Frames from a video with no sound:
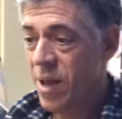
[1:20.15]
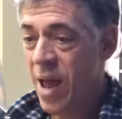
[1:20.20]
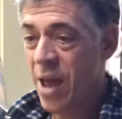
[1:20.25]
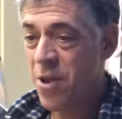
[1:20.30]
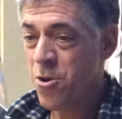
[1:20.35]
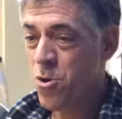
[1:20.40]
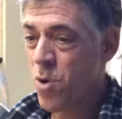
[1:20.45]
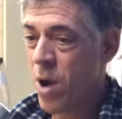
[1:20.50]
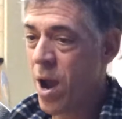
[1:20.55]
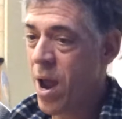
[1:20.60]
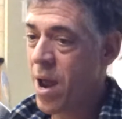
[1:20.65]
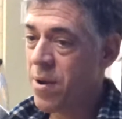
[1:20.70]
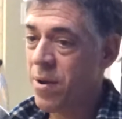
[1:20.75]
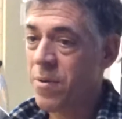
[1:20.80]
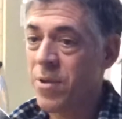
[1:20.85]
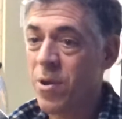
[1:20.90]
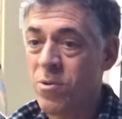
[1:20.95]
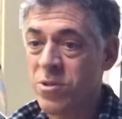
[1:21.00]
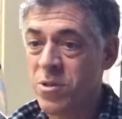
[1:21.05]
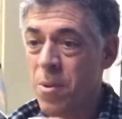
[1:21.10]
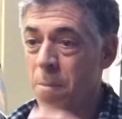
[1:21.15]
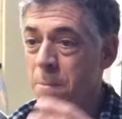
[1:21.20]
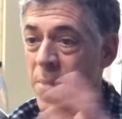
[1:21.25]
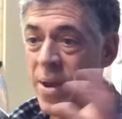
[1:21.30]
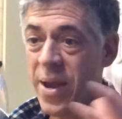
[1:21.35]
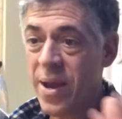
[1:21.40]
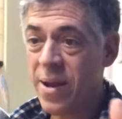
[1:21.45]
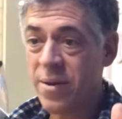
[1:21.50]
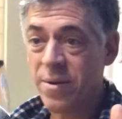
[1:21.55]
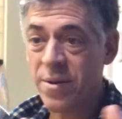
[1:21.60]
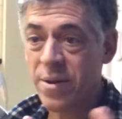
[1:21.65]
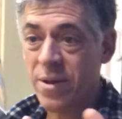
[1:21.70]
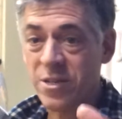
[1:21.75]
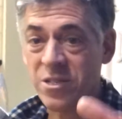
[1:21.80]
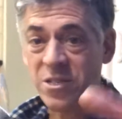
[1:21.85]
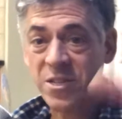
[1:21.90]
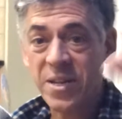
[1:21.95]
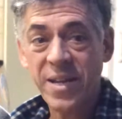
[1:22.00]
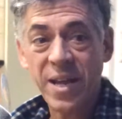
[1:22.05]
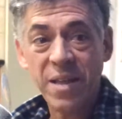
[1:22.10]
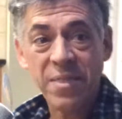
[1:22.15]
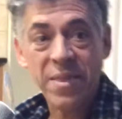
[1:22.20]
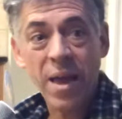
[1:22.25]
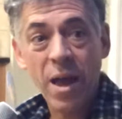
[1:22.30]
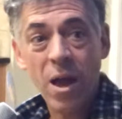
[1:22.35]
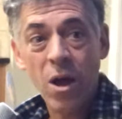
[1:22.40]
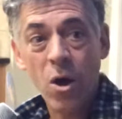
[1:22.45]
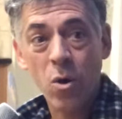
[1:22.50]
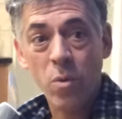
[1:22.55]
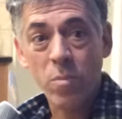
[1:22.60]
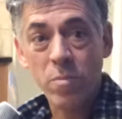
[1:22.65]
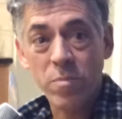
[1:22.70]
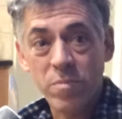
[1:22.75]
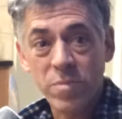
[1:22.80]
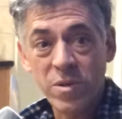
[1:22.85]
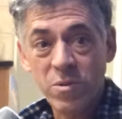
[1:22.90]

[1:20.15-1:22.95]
And there was a man sitting at the helm.